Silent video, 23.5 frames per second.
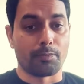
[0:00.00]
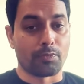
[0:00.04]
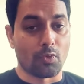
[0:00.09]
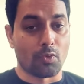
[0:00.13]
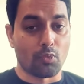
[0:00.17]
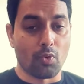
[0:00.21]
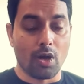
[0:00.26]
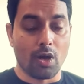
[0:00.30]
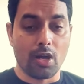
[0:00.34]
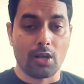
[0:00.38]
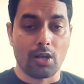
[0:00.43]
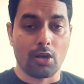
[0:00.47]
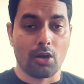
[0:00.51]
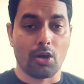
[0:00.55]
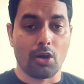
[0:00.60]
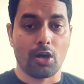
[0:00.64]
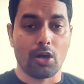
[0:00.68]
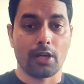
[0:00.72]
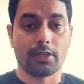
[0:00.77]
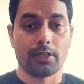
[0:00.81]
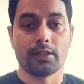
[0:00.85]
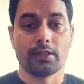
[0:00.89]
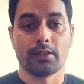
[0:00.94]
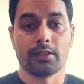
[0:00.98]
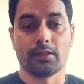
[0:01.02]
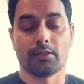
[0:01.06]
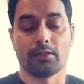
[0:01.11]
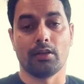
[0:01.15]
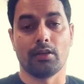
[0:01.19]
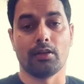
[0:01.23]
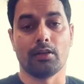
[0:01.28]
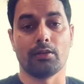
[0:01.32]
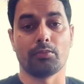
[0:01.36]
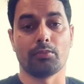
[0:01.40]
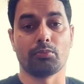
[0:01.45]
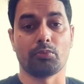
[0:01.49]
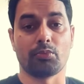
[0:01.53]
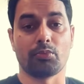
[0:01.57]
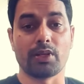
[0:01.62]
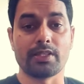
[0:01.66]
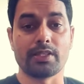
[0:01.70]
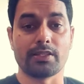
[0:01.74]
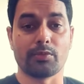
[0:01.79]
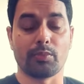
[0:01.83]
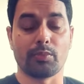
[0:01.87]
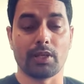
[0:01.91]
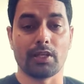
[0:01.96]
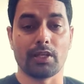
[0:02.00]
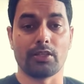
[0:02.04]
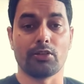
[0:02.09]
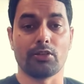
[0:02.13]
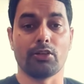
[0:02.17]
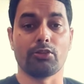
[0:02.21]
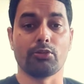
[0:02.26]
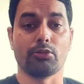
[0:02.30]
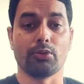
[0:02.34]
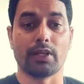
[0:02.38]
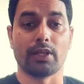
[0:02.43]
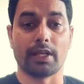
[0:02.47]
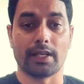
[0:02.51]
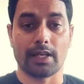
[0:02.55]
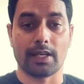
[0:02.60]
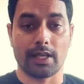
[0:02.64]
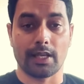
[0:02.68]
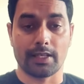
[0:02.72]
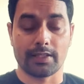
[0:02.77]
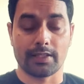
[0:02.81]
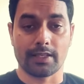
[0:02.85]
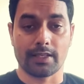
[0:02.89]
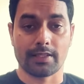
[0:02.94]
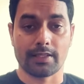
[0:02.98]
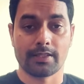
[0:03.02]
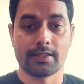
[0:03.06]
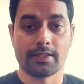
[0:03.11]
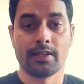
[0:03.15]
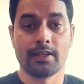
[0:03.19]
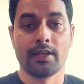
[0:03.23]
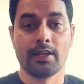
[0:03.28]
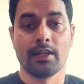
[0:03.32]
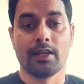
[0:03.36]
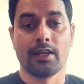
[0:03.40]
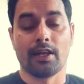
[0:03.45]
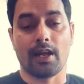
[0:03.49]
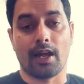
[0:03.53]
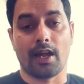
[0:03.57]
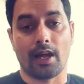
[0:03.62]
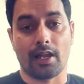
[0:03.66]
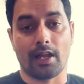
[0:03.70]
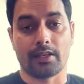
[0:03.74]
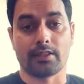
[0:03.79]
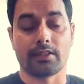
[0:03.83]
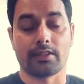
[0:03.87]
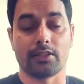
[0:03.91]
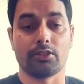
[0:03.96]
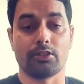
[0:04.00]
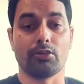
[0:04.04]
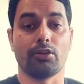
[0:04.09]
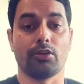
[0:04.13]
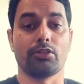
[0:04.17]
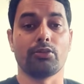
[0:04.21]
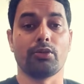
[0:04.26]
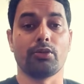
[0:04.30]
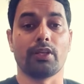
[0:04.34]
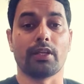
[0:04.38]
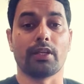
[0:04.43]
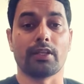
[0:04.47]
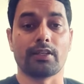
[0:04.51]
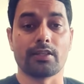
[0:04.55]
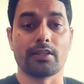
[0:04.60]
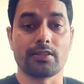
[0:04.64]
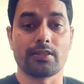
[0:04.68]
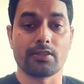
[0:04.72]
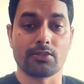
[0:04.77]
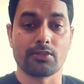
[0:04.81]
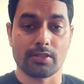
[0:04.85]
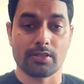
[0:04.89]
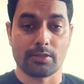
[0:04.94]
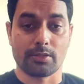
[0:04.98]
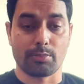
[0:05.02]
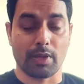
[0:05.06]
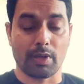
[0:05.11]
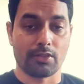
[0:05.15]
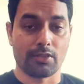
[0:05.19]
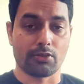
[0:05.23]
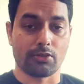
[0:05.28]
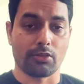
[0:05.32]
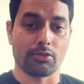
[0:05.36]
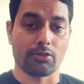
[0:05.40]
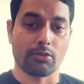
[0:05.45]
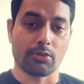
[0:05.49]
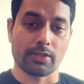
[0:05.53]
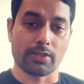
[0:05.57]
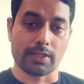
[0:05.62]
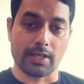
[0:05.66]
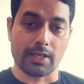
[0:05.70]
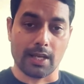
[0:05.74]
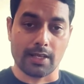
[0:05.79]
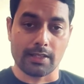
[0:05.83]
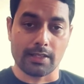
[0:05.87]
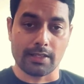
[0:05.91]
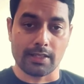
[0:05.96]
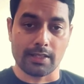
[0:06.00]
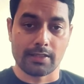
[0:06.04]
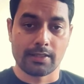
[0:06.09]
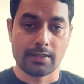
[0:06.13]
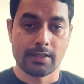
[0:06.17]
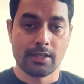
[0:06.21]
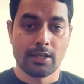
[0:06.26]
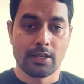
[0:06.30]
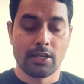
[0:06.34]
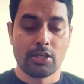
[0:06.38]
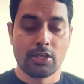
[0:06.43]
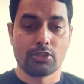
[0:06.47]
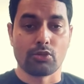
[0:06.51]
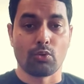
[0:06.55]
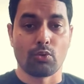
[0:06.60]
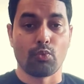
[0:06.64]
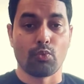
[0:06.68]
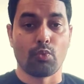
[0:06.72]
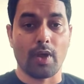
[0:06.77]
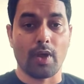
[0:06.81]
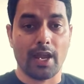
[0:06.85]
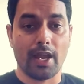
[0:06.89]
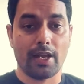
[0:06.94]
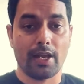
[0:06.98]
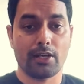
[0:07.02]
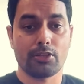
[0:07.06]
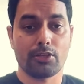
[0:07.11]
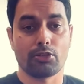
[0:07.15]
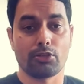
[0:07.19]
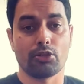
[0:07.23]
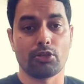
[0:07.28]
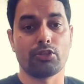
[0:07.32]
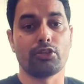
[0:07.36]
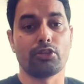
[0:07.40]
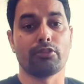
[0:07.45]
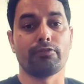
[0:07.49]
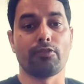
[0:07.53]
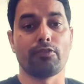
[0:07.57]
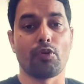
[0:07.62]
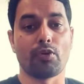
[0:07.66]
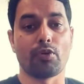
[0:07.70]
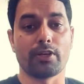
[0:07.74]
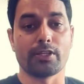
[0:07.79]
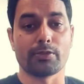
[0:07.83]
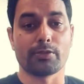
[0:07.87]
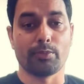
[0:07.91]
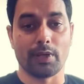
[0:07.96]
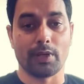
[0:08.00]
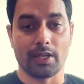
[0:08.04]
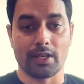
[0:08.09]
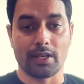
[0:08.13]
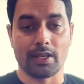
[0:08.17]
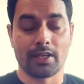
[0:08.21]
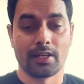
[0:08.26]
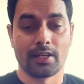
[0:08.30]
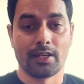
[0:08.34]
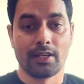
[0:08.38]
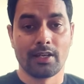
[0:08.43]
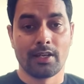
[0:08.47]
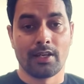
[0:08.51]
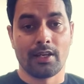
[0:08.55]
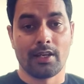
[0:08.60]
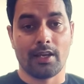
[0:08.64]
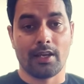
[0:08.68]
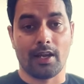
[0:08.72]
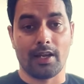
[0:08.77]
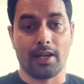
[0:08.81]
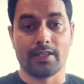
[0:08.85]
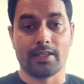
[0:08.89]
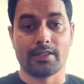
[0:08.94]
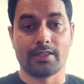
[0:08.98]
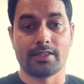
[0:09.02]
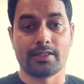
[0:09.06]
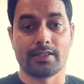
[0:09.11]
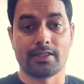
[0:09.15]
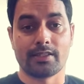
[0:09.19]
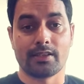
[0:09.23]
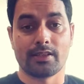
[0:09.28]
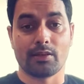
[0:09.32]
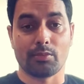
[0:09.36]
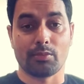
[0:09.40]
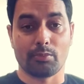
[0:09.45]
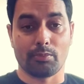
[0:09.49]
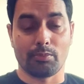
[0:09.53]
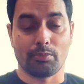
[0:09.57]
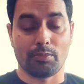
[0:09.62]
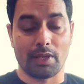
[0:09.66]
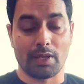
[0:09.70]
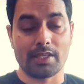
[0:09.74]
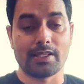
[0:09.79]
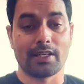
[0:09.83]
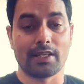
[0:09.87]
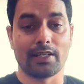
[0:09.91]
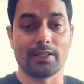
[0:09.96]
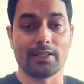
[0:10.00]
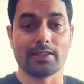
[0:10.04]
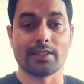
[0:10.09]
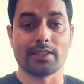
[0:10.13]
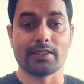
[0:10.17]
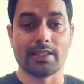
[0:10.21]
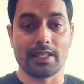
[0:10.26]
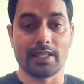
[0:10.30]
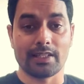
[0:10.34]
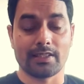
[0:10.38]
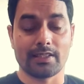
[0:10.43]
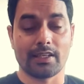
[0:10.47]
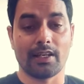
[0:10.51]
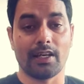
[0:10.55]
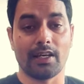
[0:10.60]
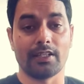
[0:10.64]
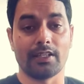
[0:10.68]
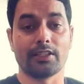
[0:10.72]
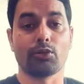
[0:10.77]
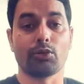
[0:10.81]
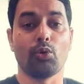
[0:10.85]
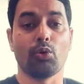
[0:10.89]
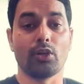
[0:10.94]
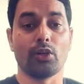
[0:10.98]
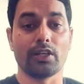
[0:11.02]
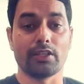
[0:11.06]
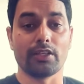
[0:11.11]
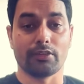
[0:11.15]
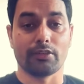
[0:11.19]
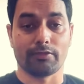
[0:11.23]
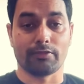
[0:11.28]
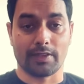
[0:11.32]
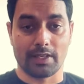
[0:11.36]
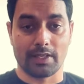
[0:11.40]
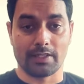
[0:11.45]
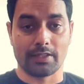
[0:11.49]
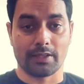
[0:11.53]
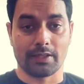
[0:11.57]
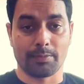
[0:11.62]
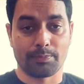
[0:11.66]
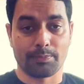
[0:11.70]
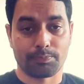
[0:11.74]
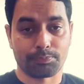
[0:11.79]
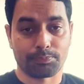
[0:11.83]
work on. Reason being, you're doing analytics and you're doing decisions based on those analytics. So where should your focus be is basically the data and the quality of data.